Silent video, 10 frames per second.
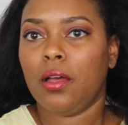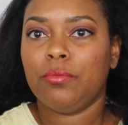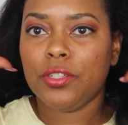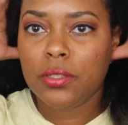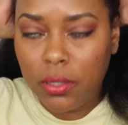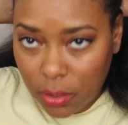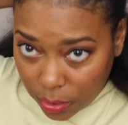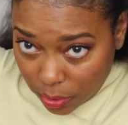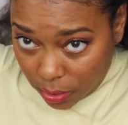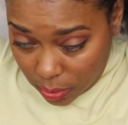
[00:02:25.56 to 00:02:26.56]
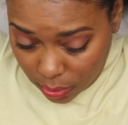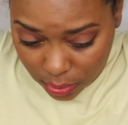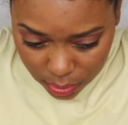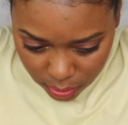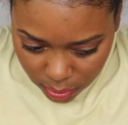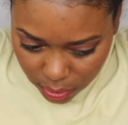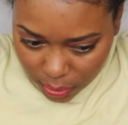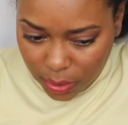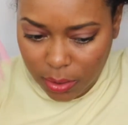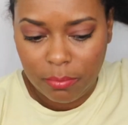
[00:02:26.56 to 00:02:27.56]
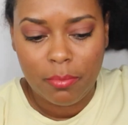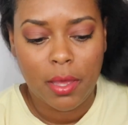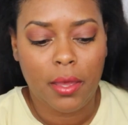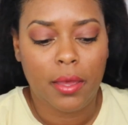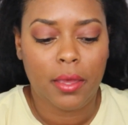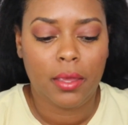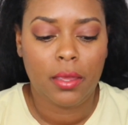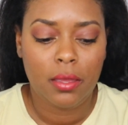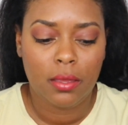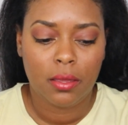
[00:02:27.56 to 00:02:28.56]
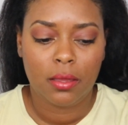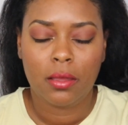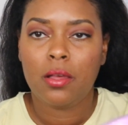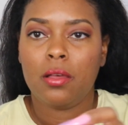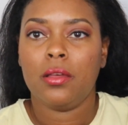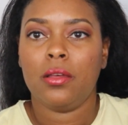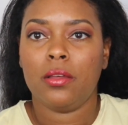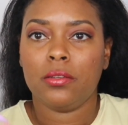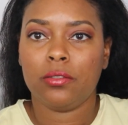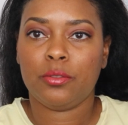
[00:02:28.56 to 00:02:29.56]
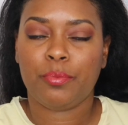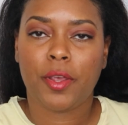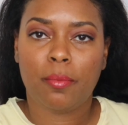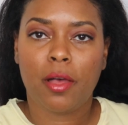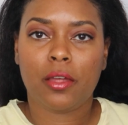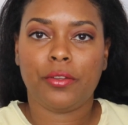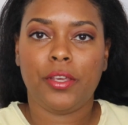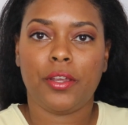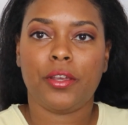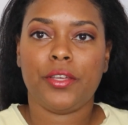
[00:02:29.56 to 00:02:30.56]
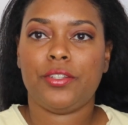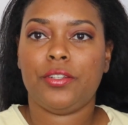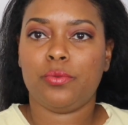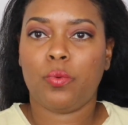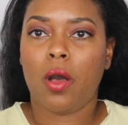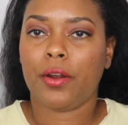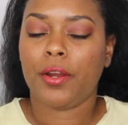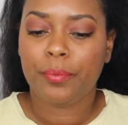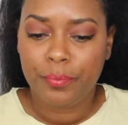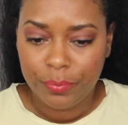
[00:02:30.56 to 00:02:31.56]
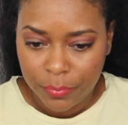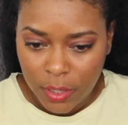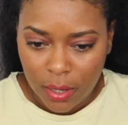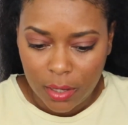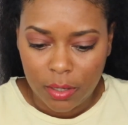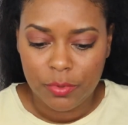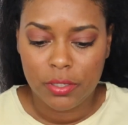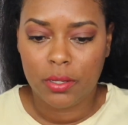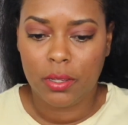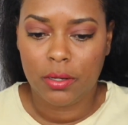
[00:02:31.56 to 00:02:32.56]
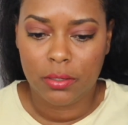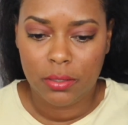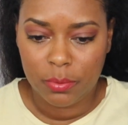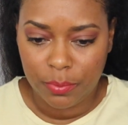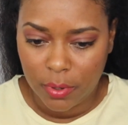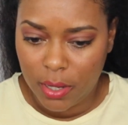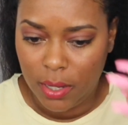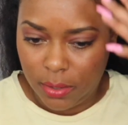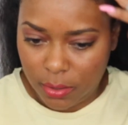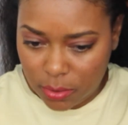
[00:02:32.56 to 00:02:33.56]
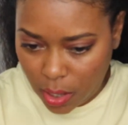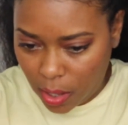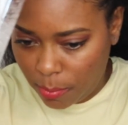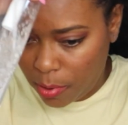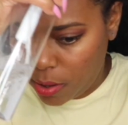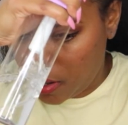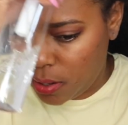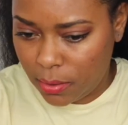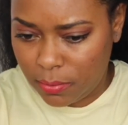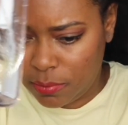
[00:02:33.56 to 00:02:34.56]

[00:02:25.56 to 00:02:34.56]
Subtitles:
I'm just gonna get my spray bottle here. It's just water, and I'm just gonna spray the top part